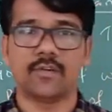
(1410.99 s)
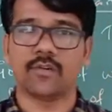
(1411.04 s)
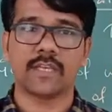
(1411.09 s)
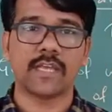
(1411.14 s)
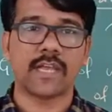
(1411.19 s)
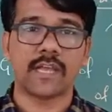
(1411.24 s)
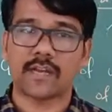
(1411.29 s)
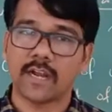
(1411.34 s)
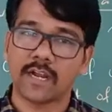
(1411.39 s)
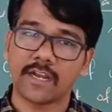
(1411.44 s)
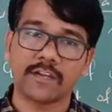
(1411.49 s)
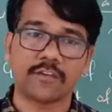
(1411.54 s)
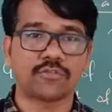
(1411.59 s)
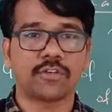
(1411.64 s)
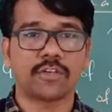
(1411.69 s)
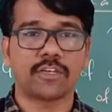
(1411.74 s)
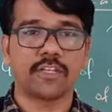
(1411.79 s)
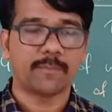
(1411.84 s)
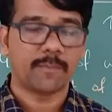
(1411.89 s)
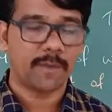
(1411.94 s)
okay, according to
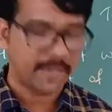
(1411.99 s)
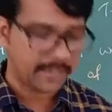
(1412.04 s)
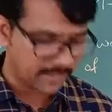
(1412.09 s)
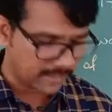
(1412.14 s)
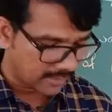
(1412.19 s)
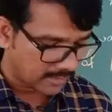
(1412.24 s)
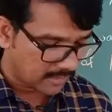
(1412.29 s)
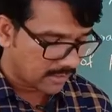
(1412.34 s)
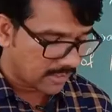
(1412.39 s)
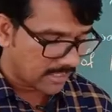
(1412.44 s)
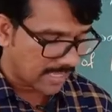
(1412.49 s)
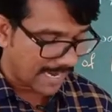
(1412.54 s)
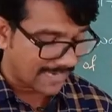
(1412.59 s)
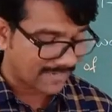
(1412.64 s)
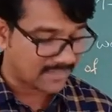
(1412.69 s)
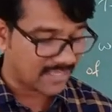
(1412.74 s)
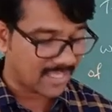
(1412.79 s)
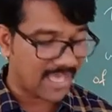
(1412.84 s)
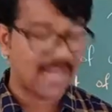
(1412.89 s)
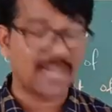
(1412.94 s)
the agreement.
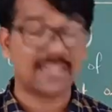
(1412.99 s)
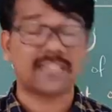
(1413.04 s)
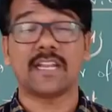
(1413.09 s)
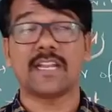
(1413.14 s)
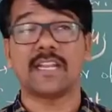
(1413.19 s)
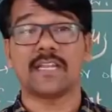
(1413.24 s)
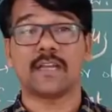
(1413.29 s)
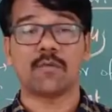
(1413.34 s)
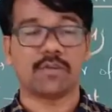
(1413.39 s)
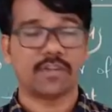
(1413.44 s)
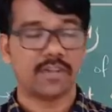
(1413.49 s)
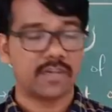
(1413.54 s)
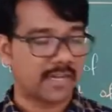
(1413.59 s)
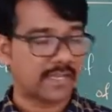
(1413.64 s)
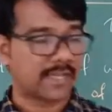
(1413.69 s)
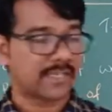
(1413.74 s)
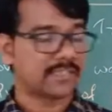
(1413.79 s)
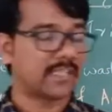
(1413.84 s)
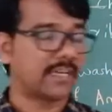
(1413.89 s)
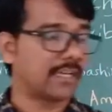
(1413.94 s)
And they are telling our
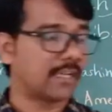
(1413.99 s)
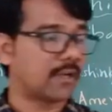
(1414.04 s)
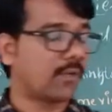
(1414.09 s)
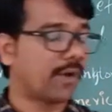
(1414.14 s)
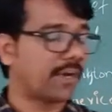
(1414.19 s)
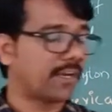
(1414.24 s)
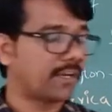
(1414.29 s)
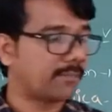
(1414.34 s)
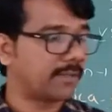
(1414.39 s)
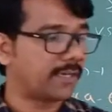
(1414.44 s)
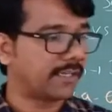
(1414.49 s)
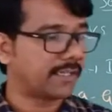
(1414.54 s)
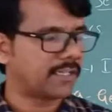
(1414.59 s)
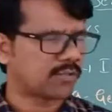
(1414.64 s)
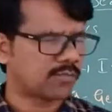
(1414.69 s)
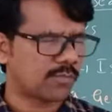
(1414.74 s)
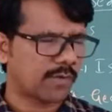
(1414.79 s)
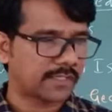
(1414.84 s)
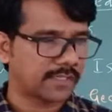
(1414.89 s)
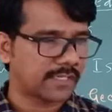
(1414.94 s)
enalaka tarika white
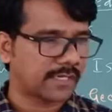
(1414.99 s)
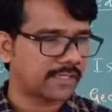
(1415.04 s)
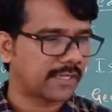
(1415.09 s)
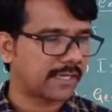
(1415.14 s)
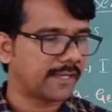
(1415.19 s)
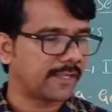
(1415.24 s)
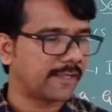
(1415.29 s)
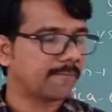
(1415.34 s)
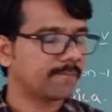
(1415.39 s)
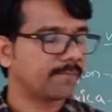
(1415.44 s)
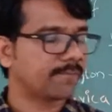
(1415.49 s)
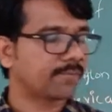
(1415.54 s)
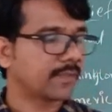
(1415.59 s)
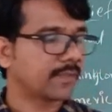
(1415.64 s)
Americans, what they are telling,